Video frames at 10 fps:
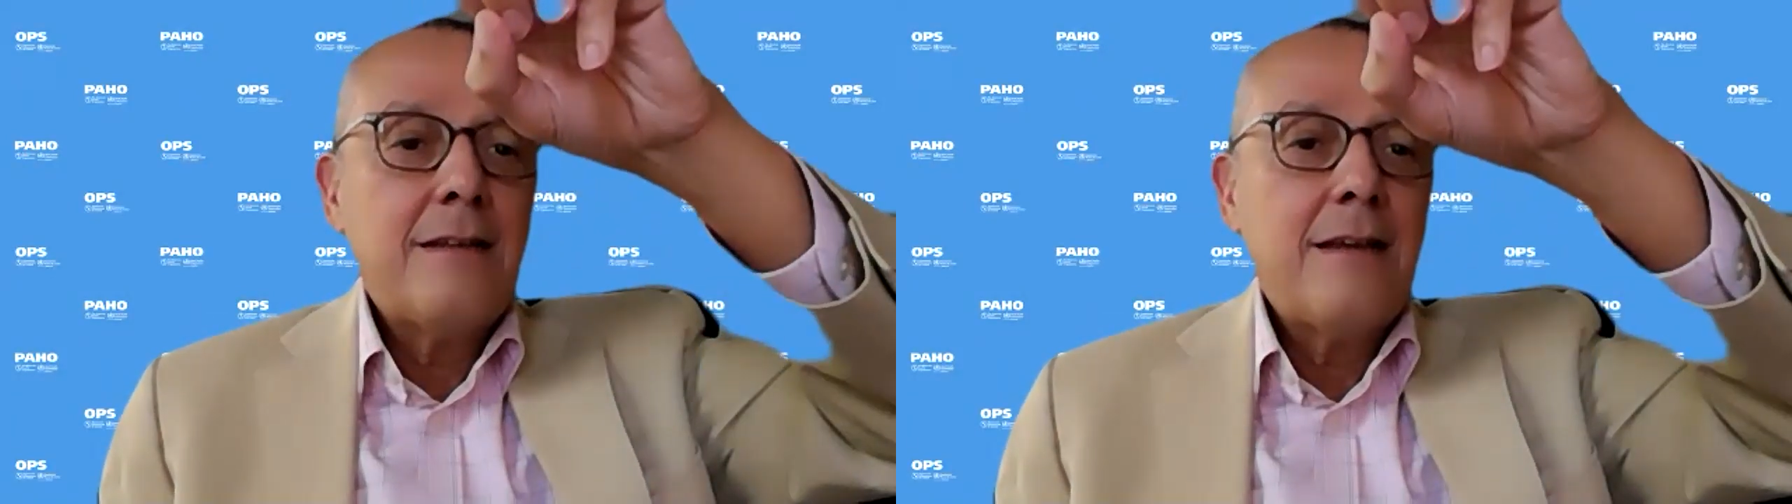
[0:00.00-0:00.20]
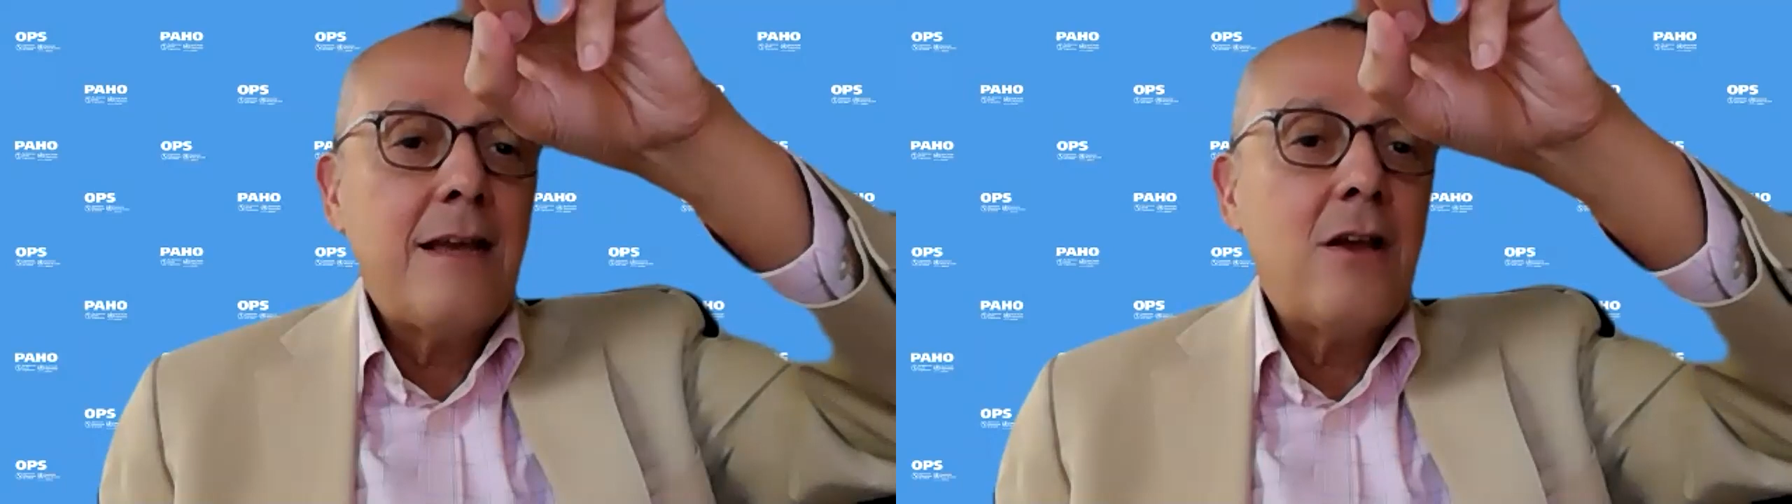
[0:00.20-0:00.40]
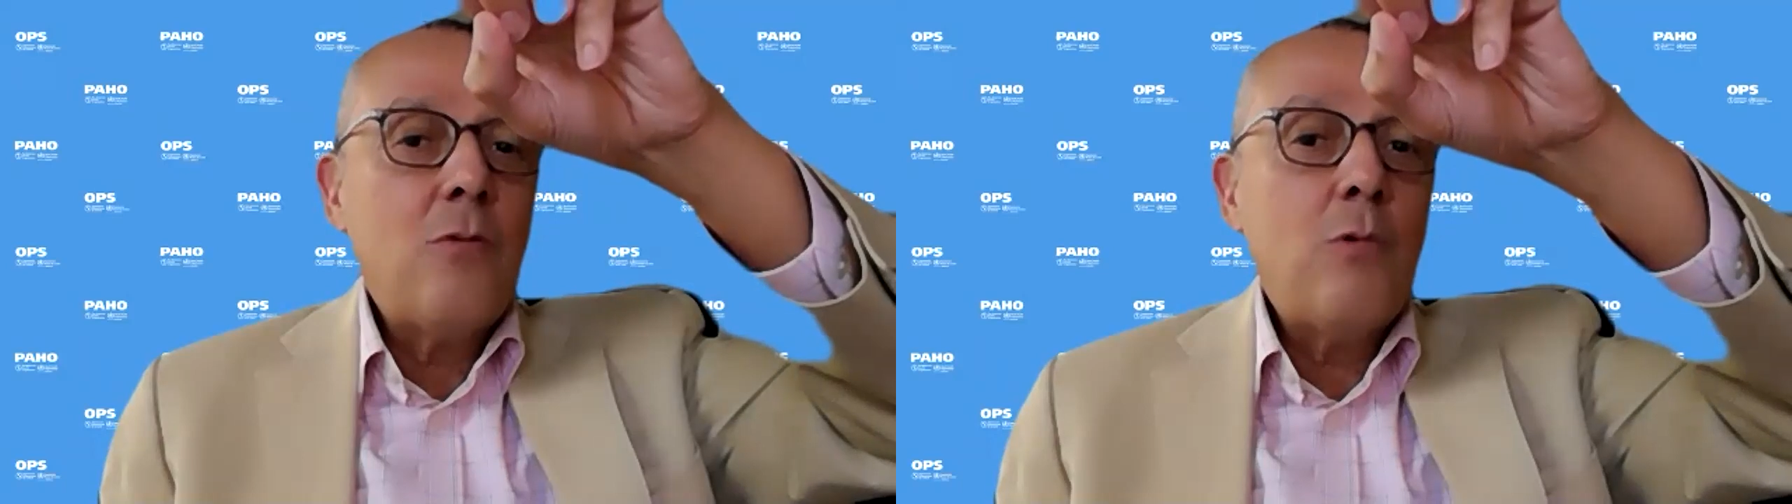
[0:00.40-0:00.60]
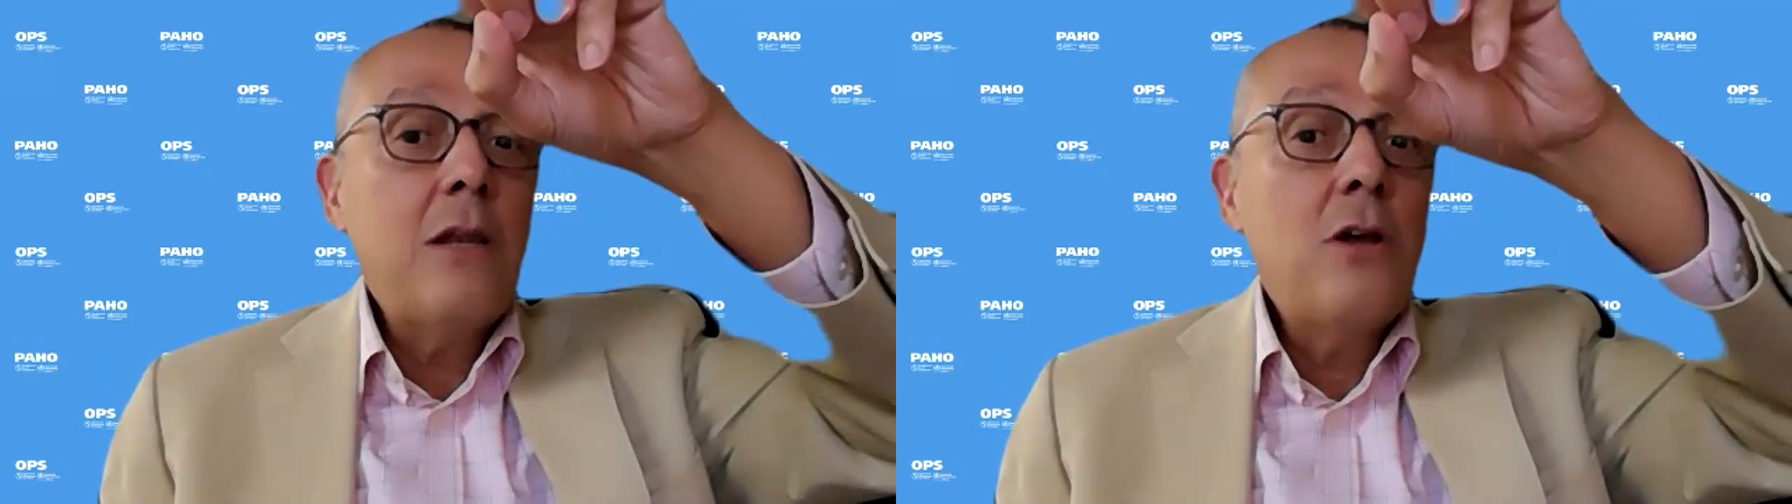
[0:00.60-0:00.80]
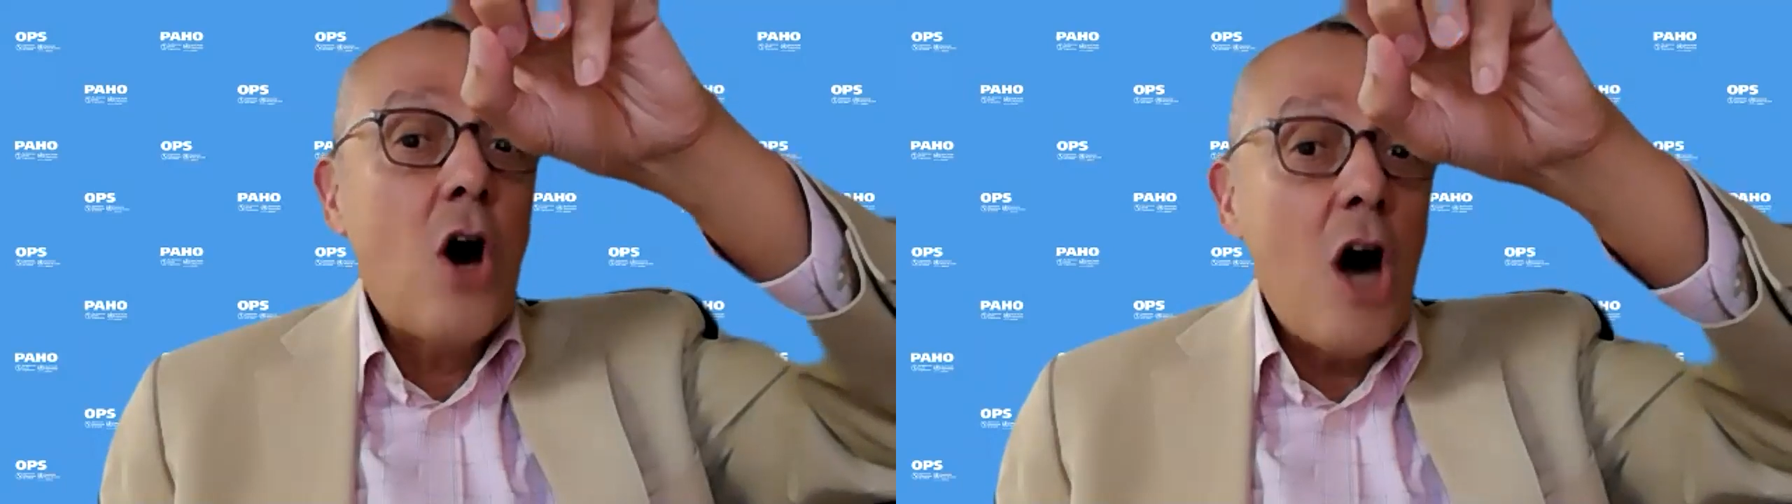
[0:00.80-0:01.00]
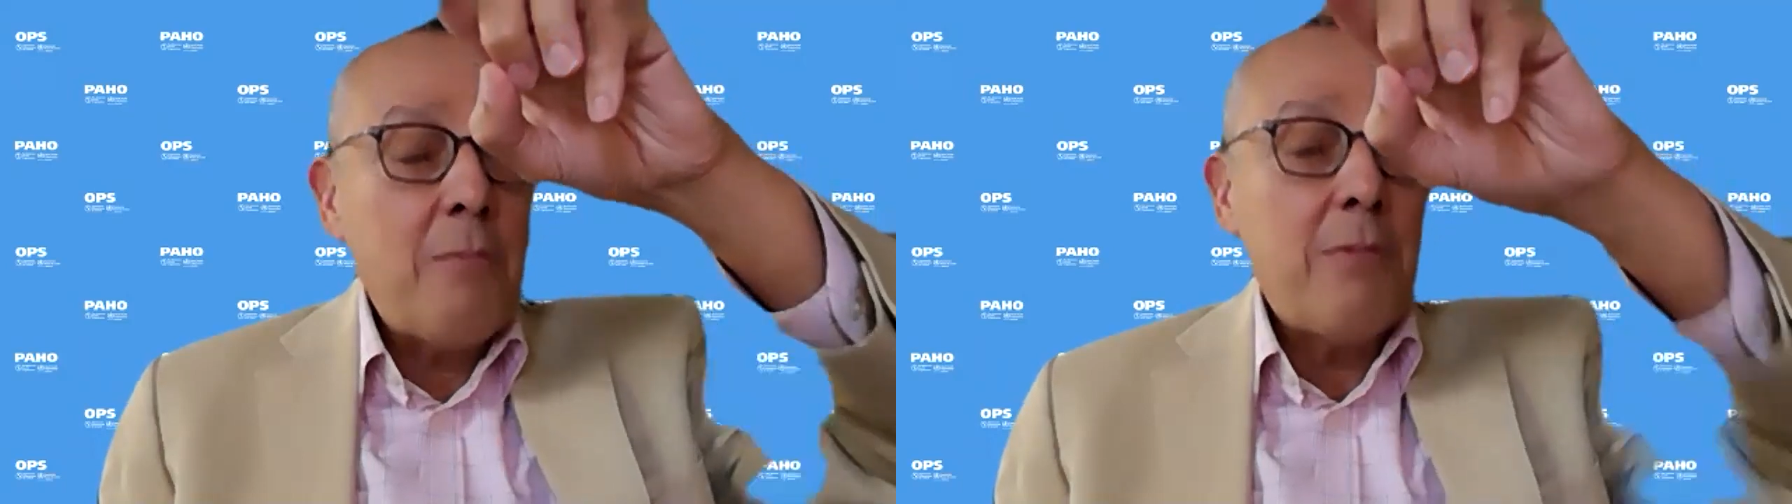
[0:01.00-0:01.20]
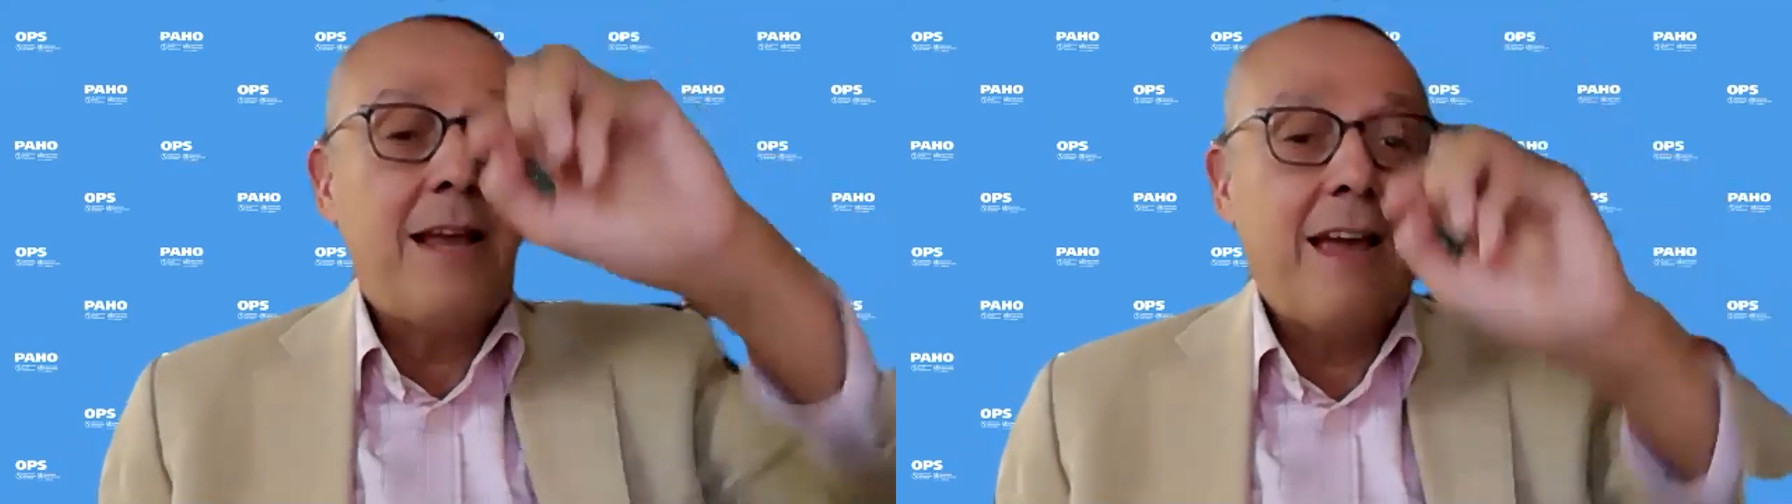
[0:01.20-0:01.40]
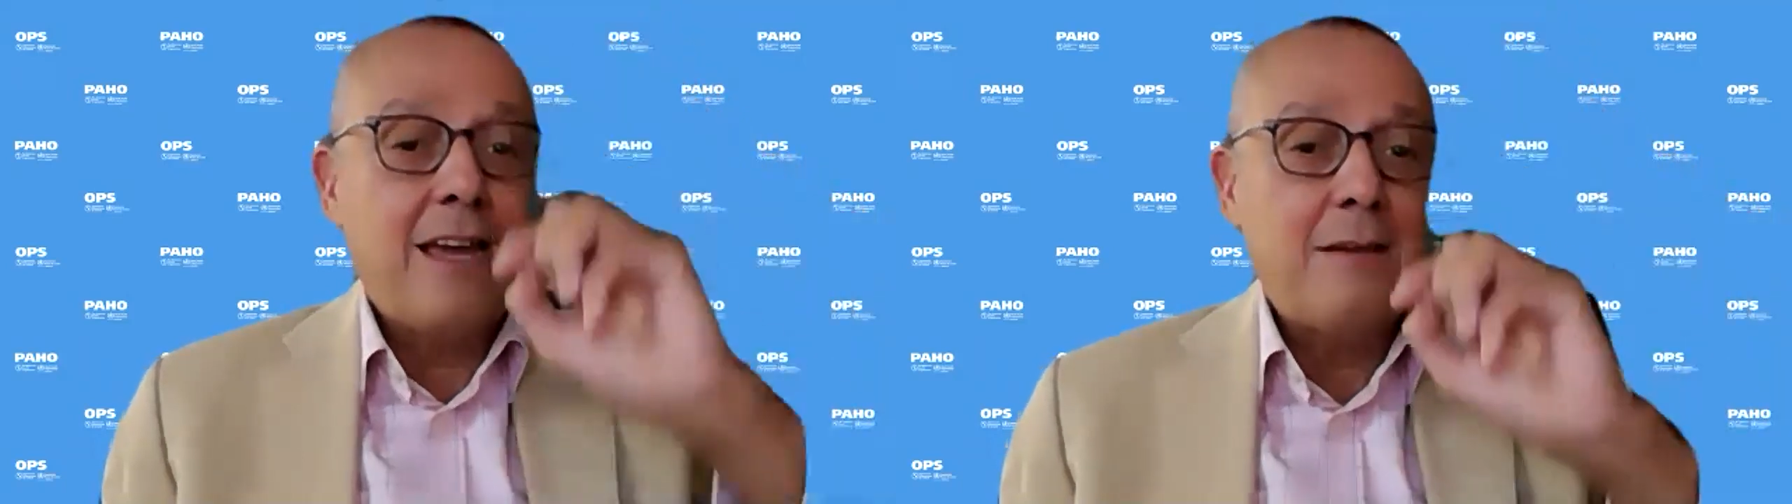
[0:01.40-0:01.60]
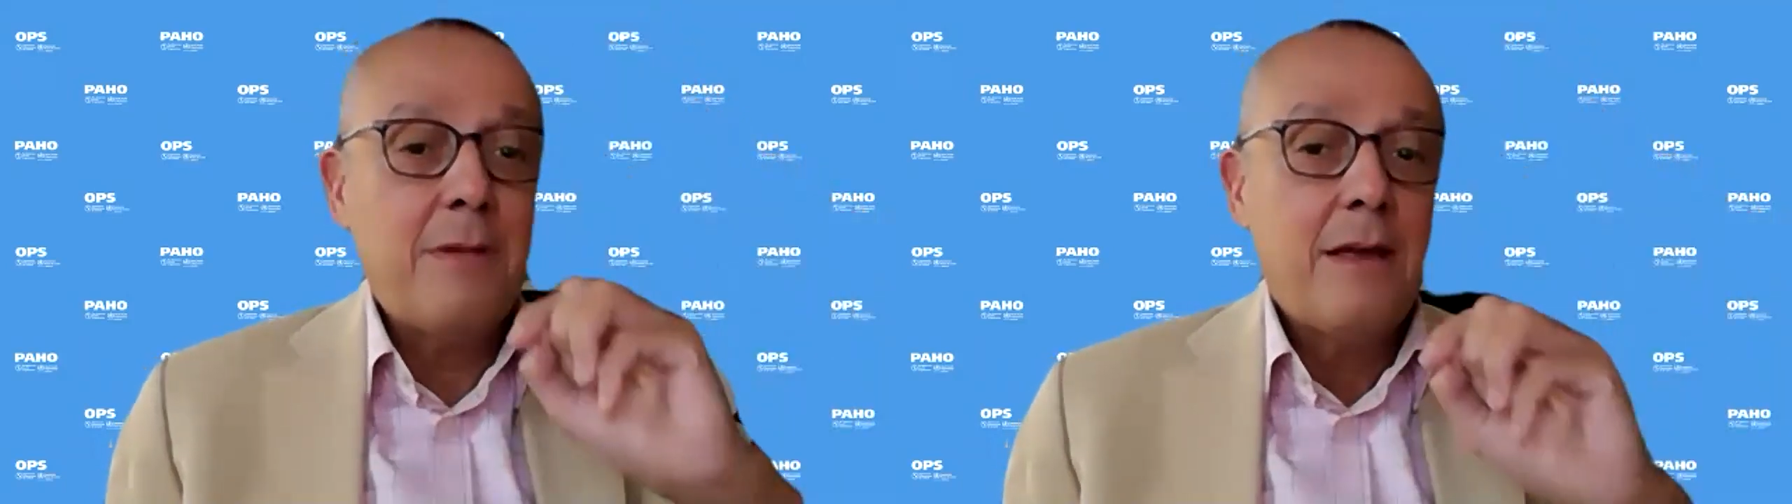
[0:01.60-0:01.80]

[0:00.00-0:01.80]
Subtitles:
and will go up again.